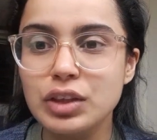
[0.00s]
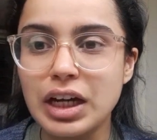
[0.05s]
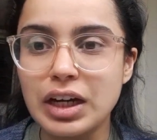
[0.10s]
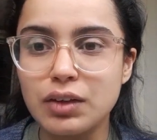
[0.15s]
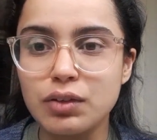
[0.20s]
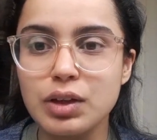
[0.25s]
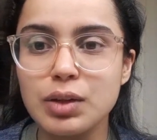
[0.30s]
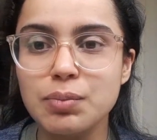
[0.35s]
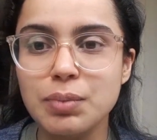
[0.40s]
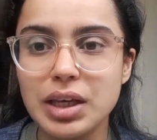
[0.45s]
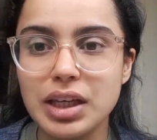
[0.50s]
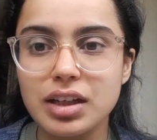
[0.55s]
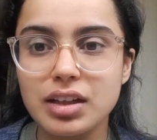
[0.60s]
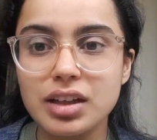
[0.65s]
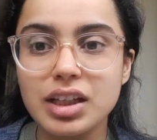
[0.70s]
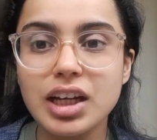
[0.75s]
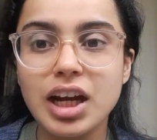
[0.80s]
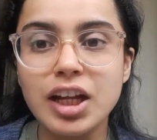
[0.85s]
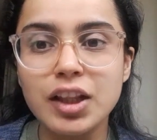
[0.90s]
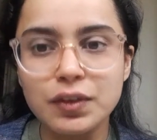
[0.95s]
that will make
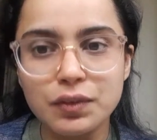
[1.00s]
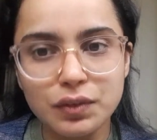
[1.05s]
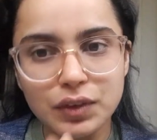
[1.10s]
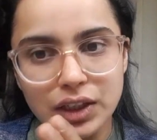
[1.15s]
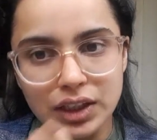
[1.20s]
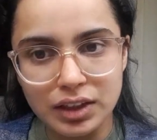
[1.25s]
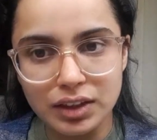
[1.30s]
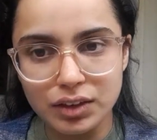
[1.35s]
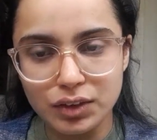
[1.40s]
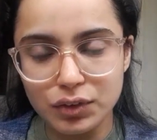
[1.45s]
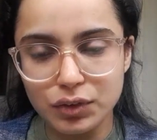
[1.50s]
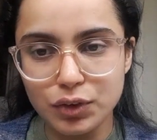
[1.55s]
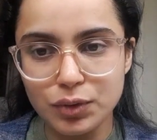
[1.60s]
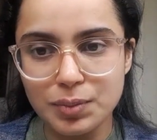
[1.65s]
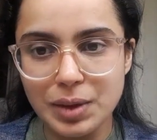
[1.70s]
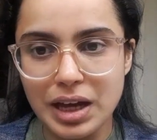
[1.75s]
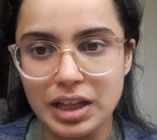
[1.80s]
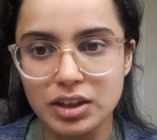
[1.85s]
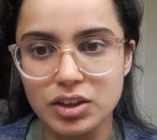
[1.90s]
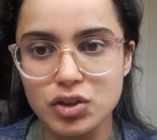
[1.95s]
it convenient for
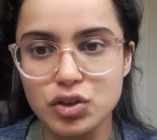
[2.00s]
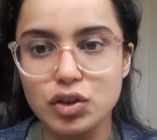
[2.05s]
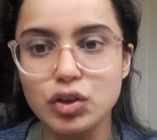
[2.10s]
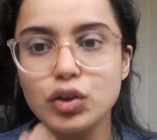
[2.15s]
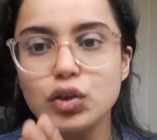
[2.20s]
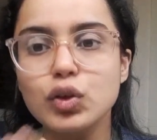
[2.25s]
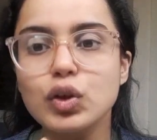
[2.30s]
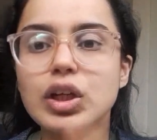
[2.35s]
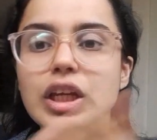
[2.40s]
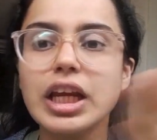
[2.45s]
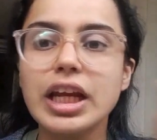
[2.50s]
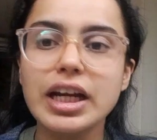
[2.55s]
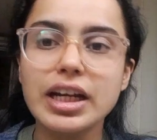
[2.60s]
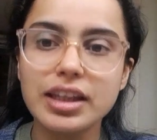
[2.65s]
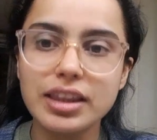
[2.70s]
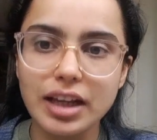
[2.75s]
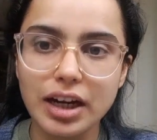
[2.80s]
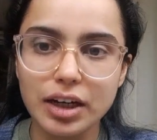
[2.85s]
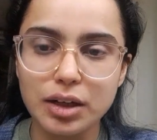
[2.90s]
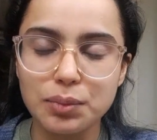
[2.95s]
manager to
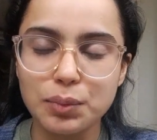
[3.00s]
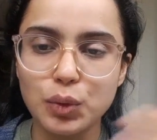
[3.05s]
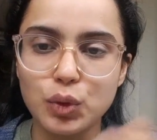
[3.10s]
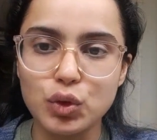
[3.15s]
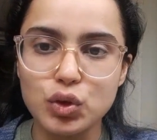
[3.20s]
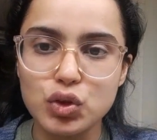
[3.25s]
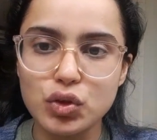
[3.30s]
create that board.